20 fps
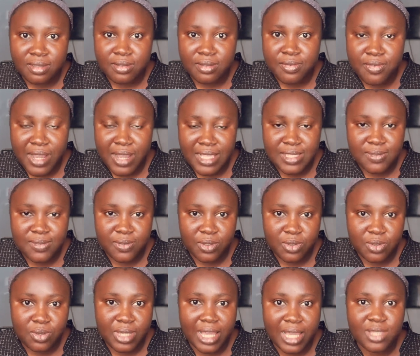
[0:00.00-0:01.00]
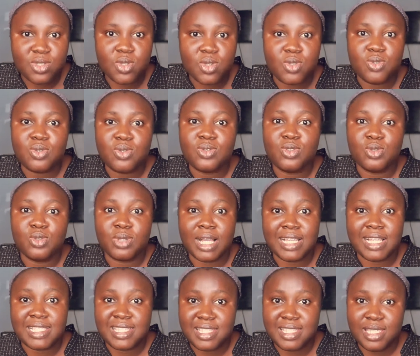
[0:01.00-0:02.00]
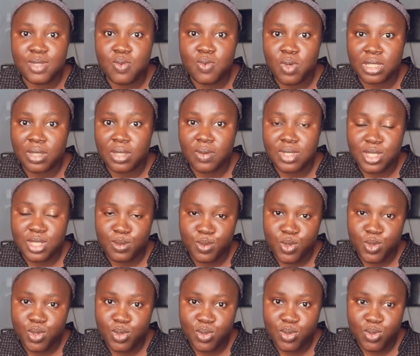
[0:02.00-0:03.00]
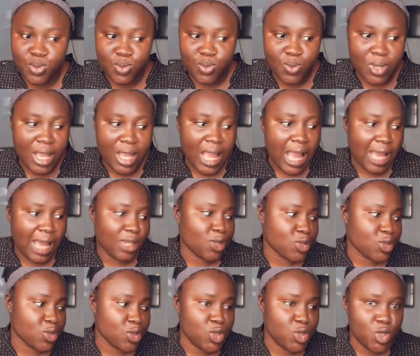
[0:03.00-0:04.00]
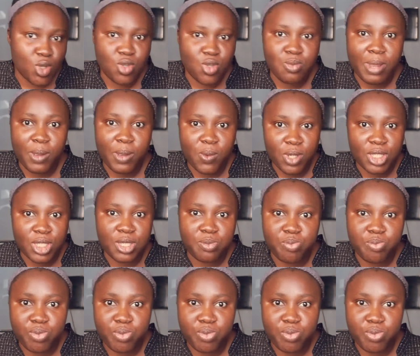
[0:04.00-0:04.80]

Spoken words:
fast for you guys, so you can see what I was able to do, and also show you my work in